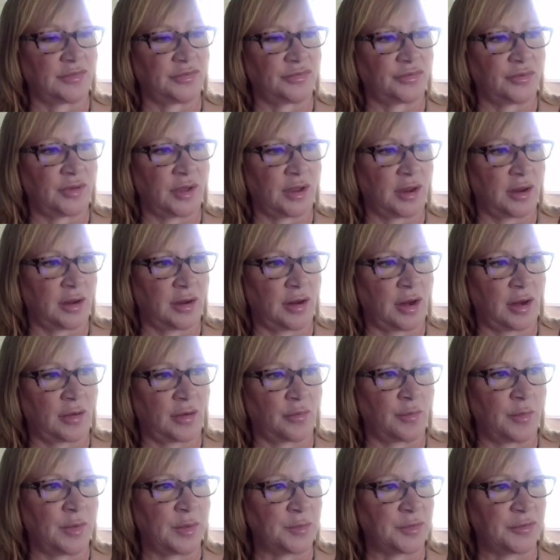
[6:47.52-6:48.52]
I
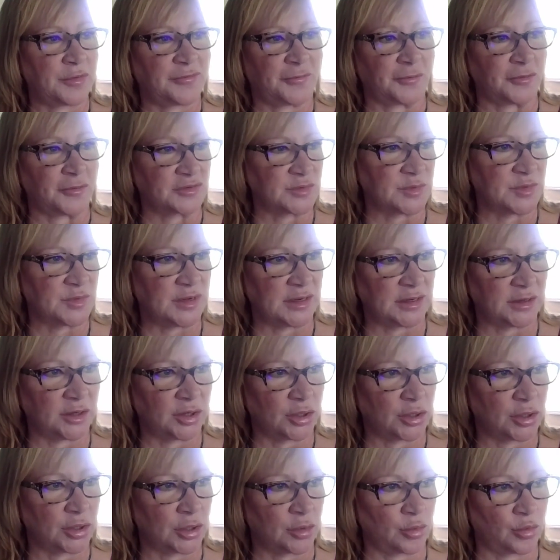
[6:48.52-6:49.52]
remember first meeting
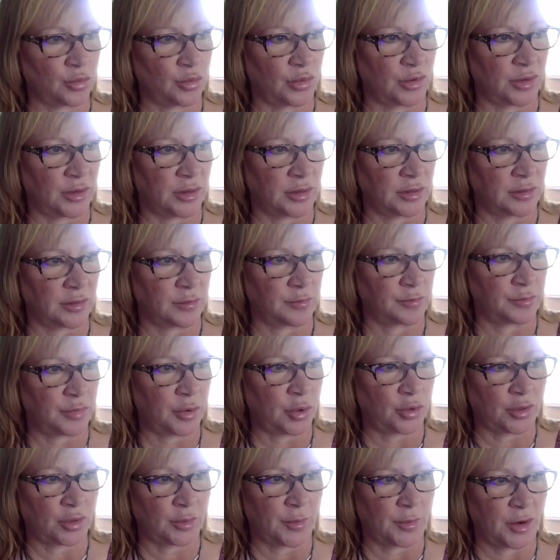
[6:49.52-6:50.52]
her when
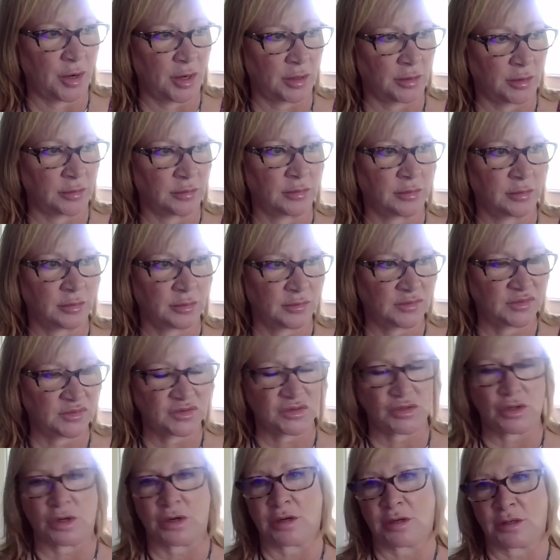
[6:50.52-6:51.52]
Pokemon
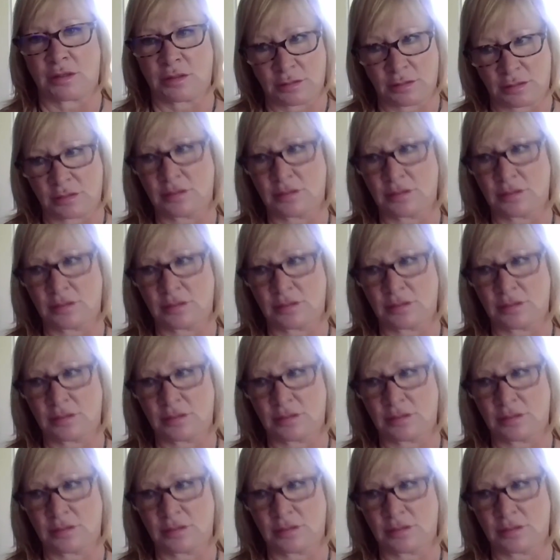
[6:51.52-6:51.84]
started,